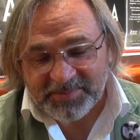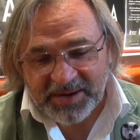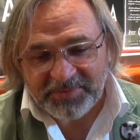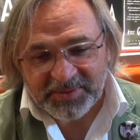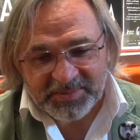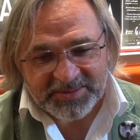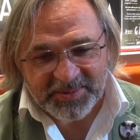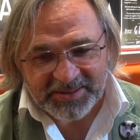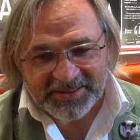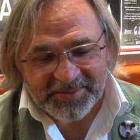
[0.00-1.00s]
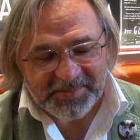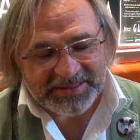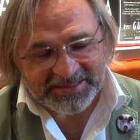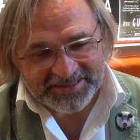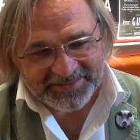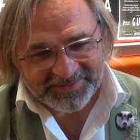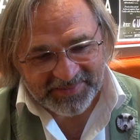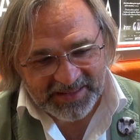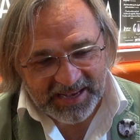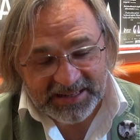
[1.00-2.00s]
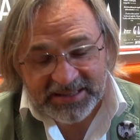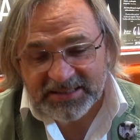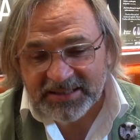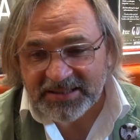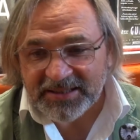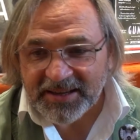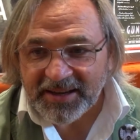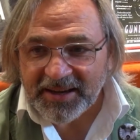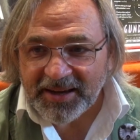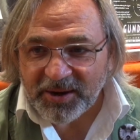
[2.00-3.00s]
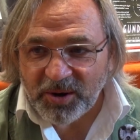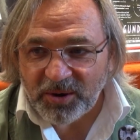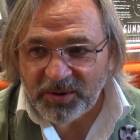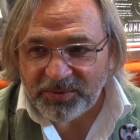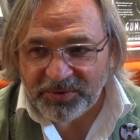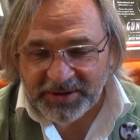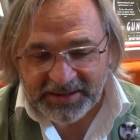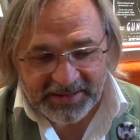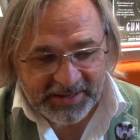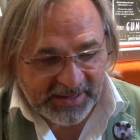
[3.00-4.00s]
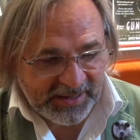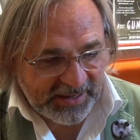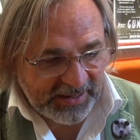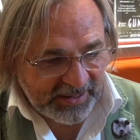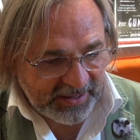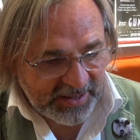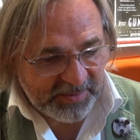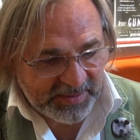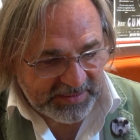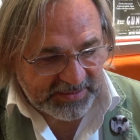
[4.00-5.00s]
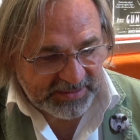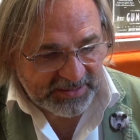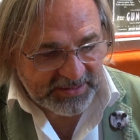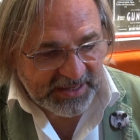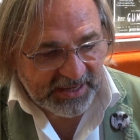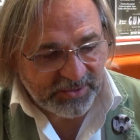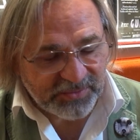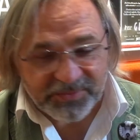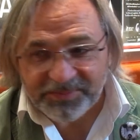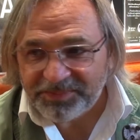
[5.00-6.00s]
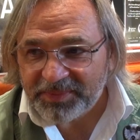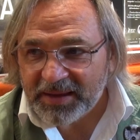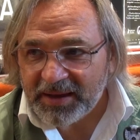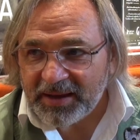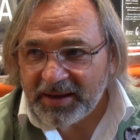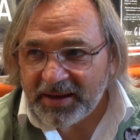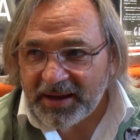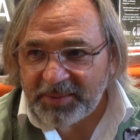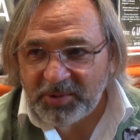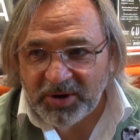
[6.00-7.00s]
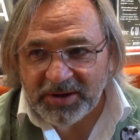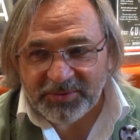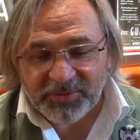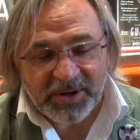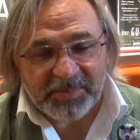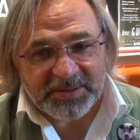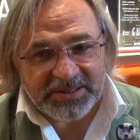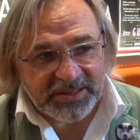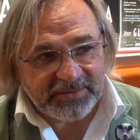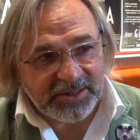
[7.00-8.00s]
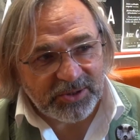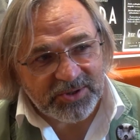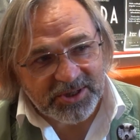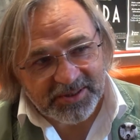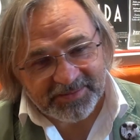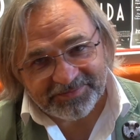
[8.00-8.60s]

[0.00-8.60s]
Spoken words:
My film is about empathy. At least it's call for empathy. It's kind of, I'm calling for empathy revolution.